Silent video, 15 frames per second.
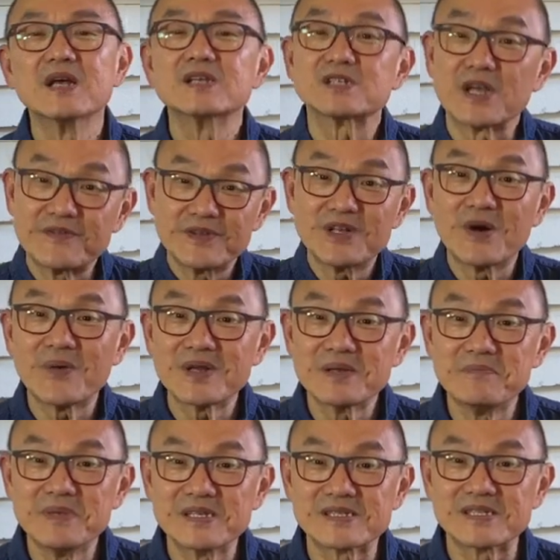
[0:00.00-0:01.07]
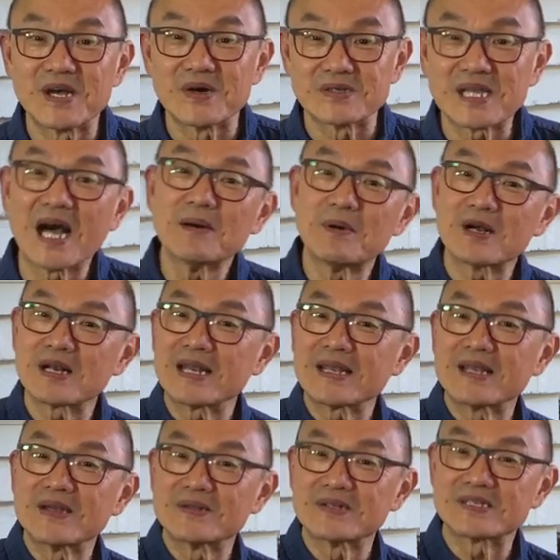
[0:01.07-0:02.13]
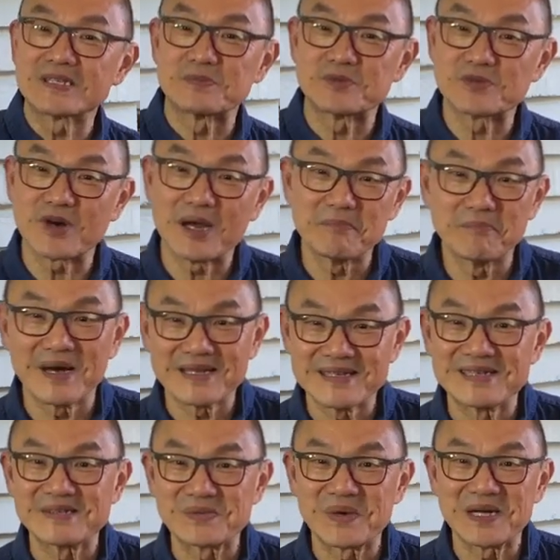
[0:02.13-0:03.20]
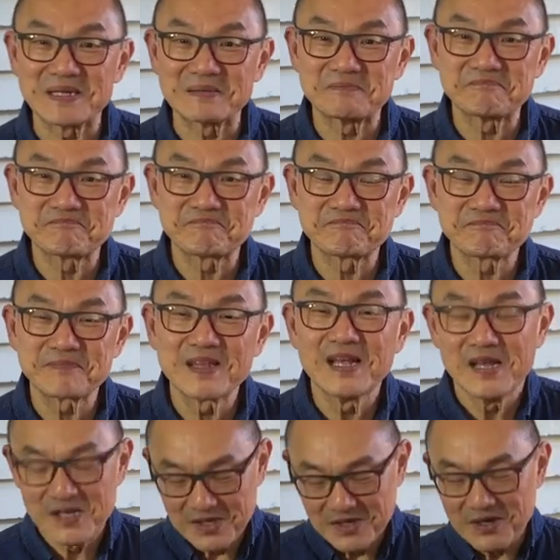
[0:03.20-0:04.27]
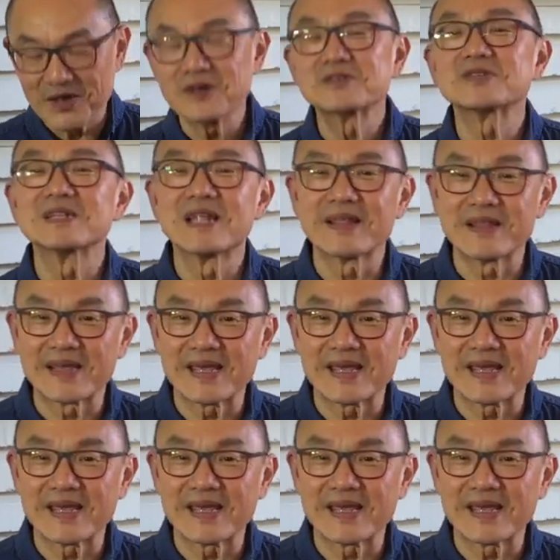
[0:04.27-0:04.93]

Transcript: So if you don't want to miss those, how about clicking on the subscribe button as well. On to leather